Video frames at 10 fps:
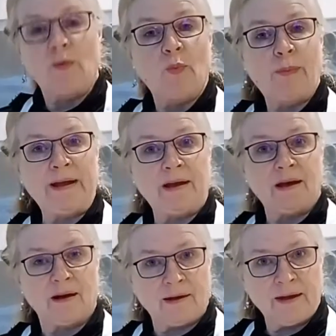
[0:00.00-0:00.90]
But
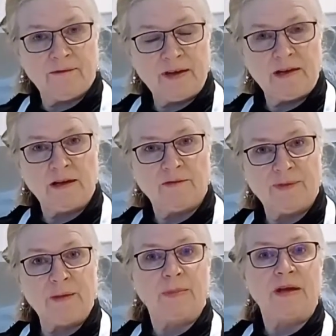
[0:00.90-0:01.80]
I really love
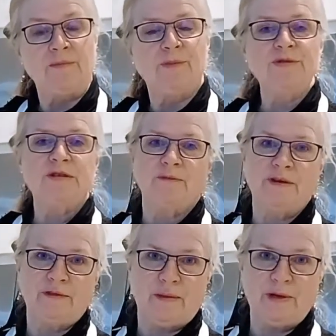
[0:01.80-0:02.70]
them, and most of my
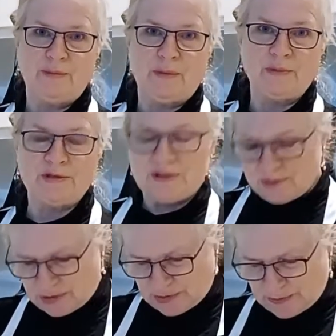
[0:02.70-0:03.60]
family members do
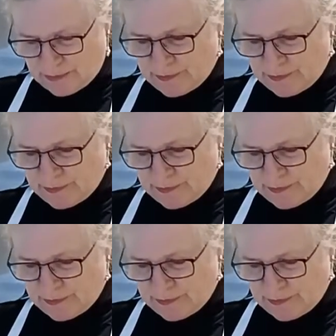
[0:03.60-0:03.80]
too.